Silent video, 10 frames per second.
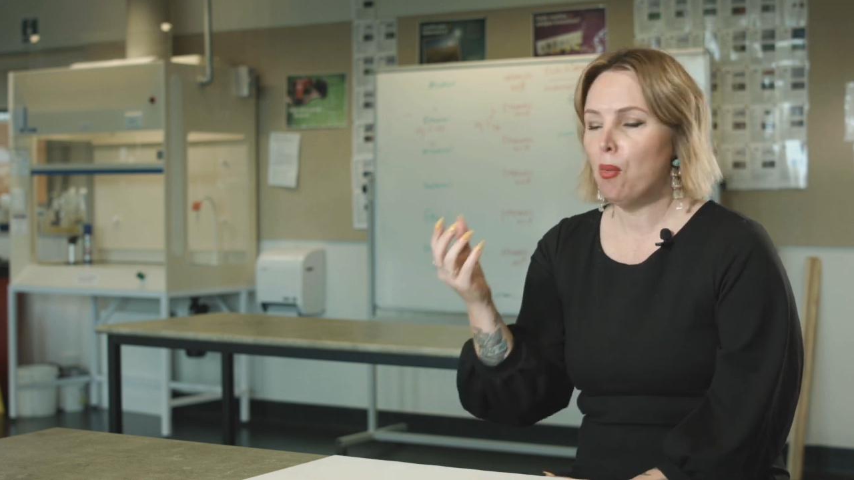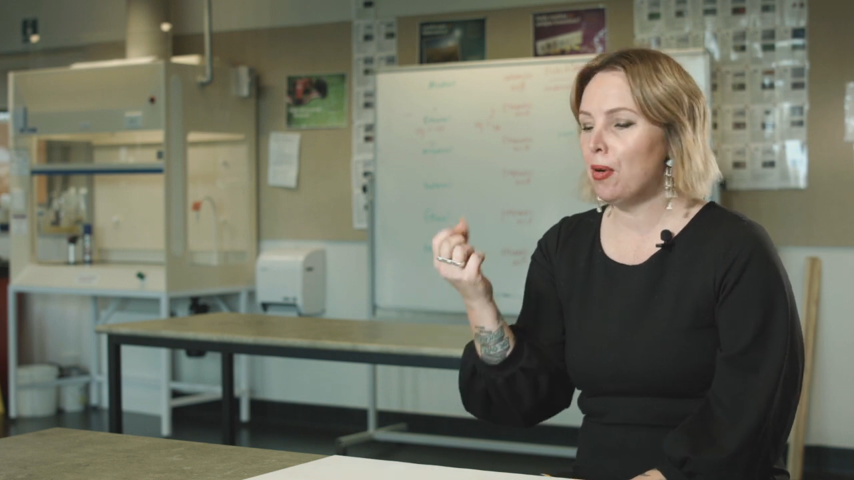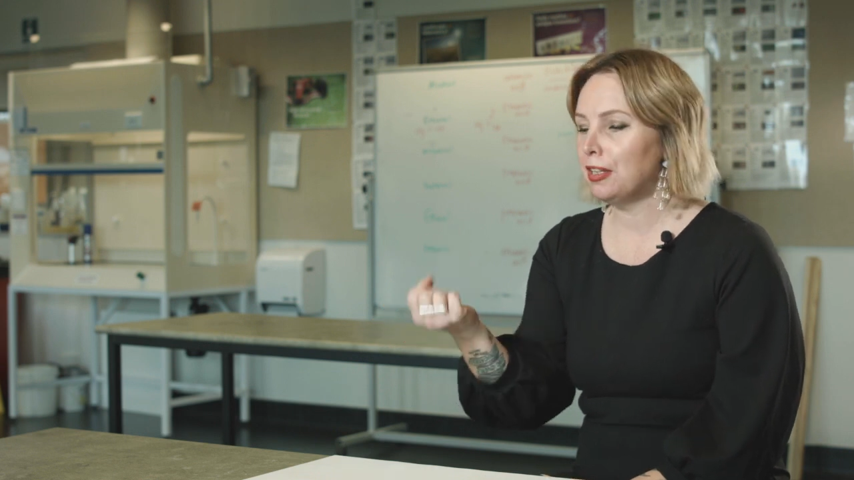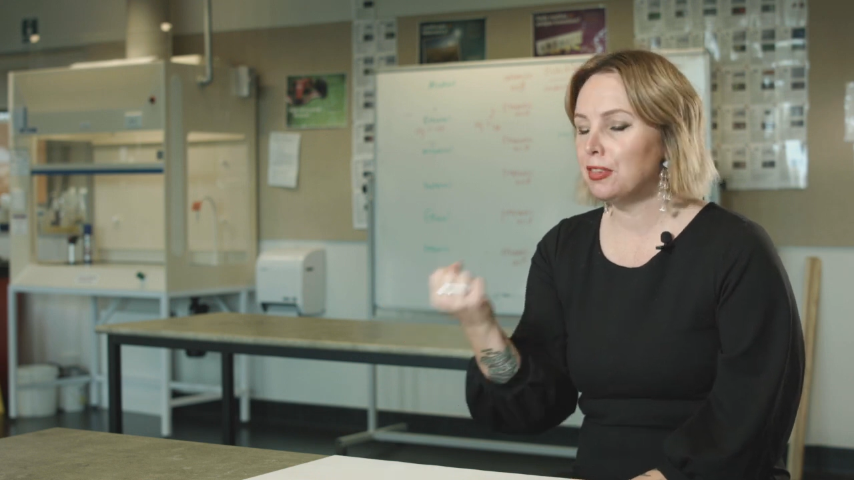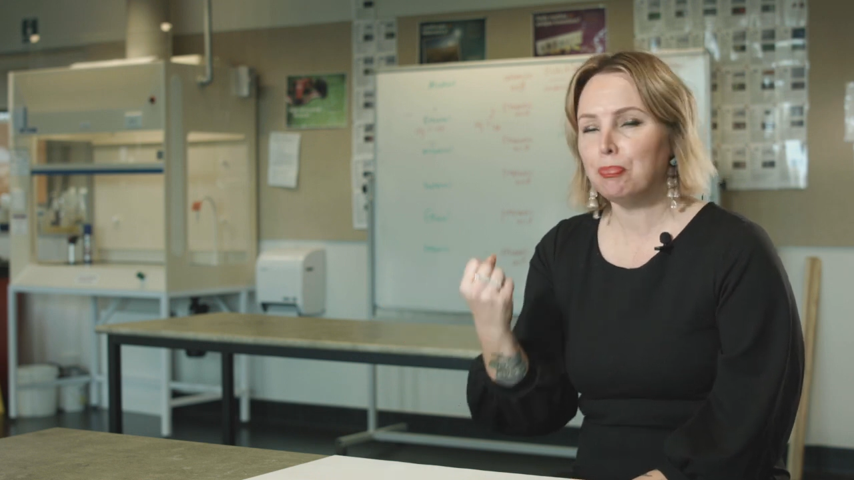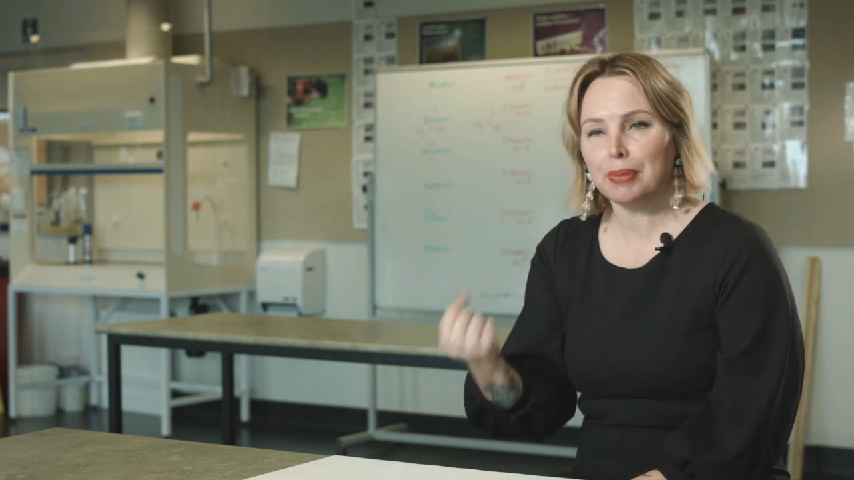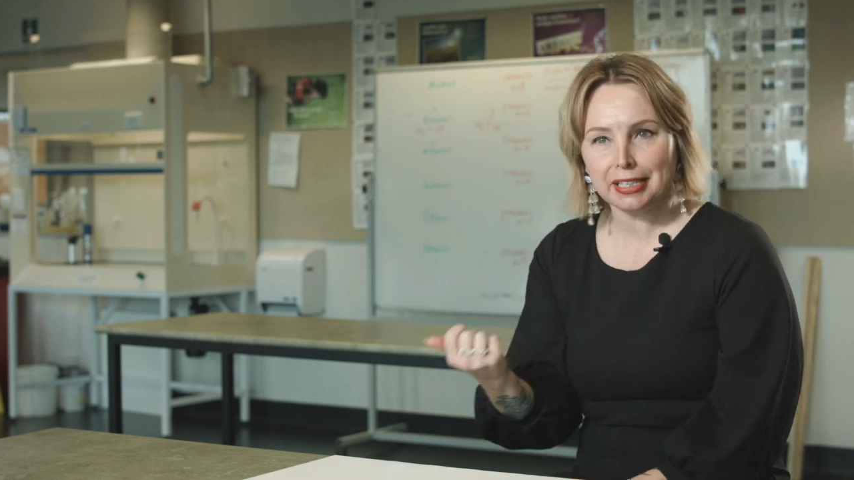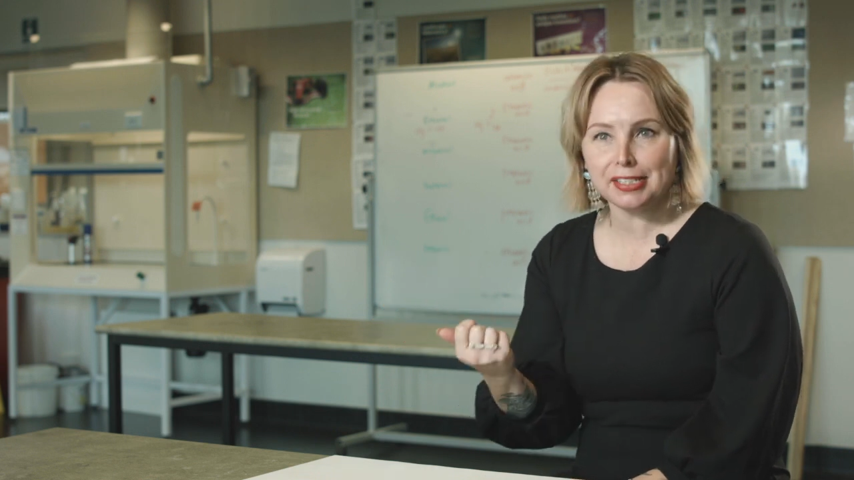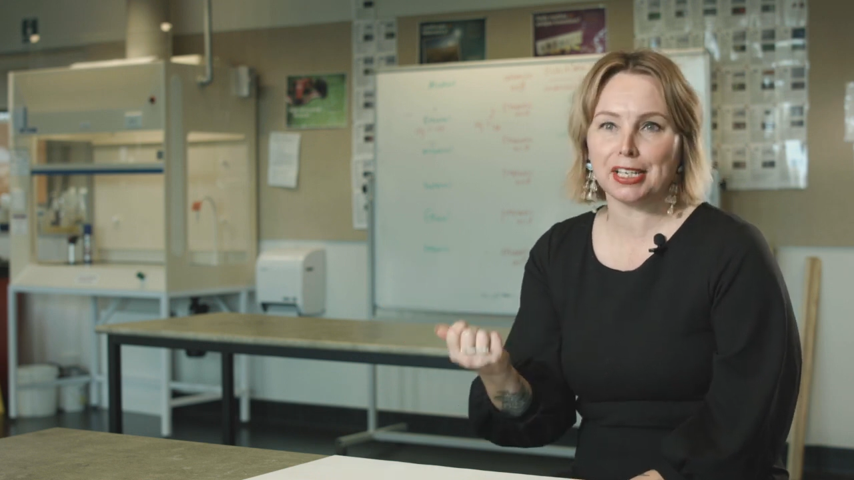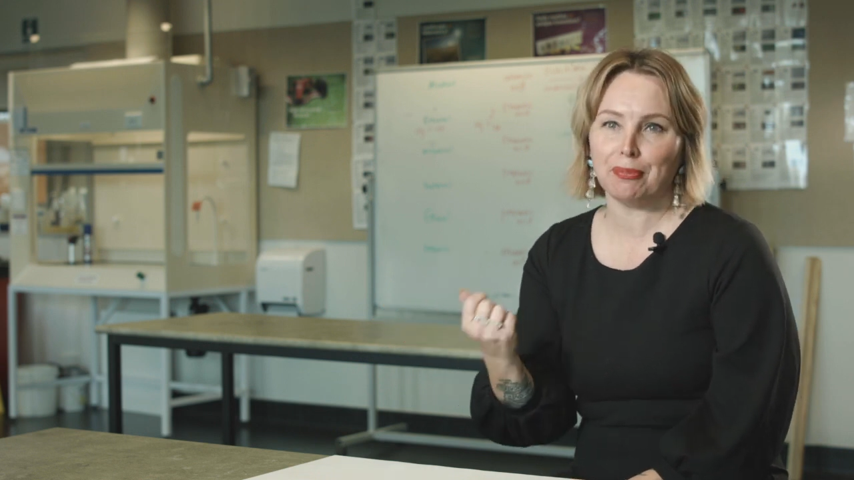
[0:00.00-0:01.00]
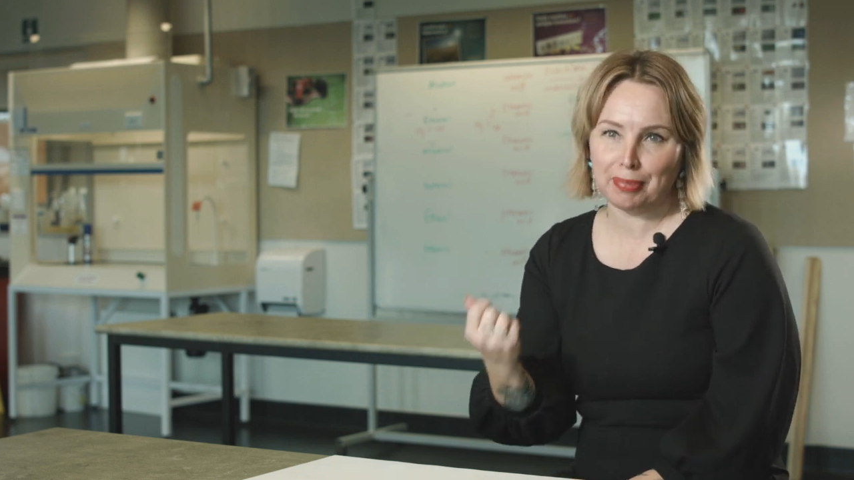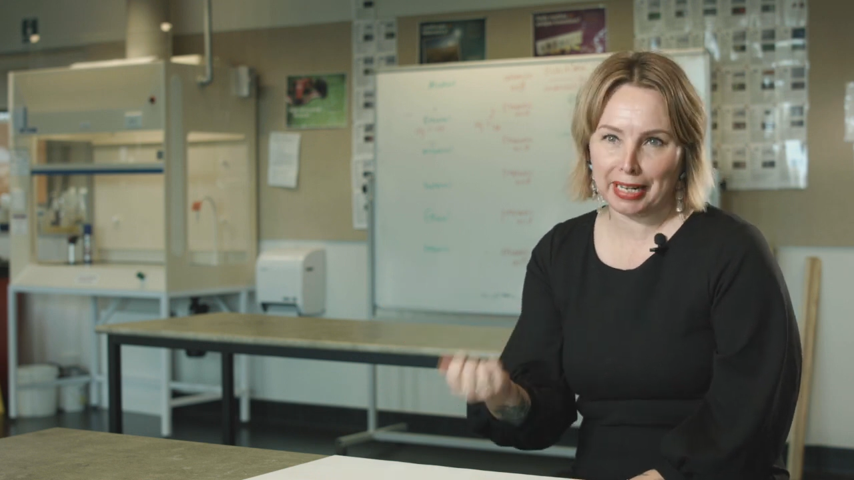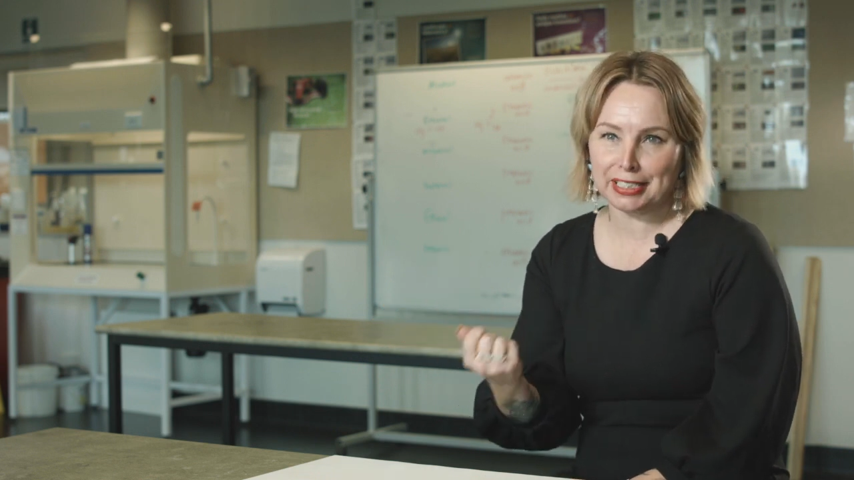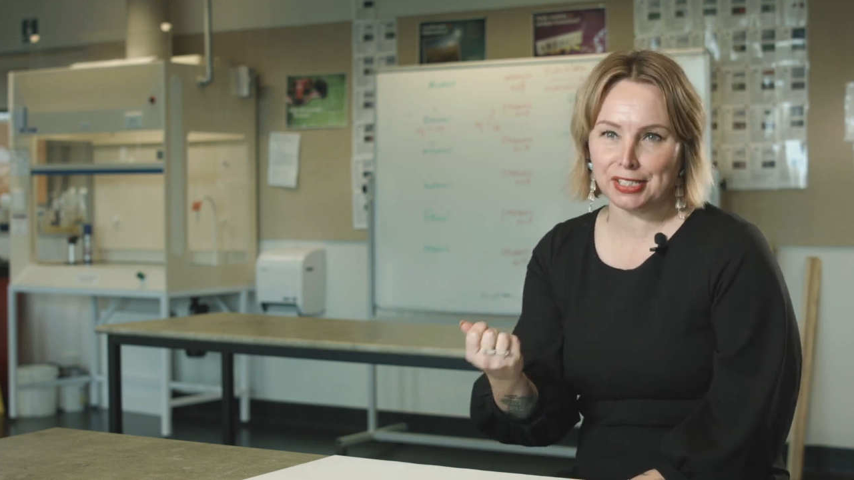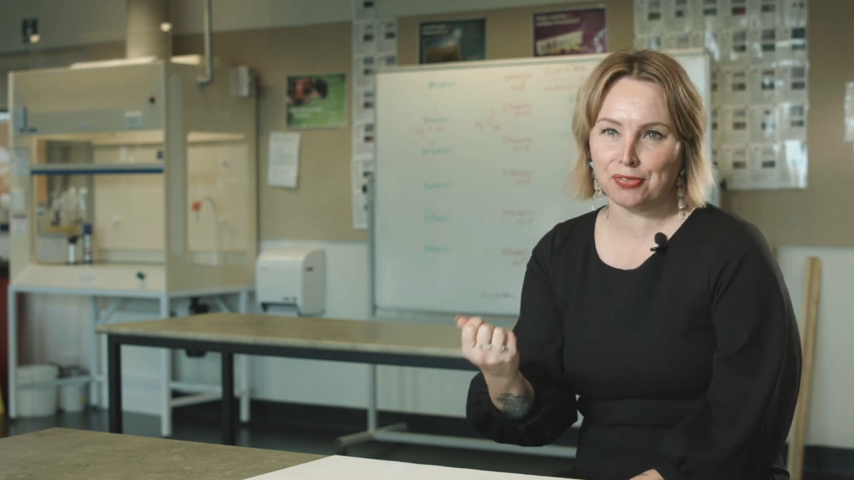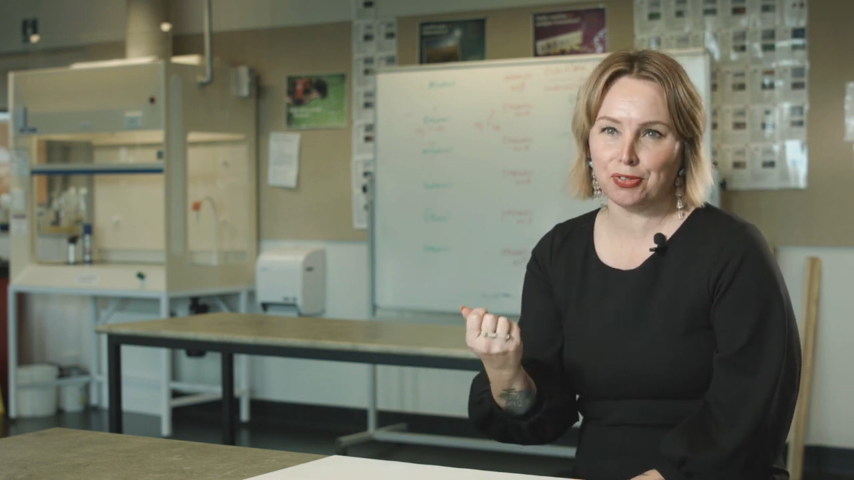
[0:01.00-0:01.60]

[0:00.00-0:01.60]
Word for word: One of the biggest complaints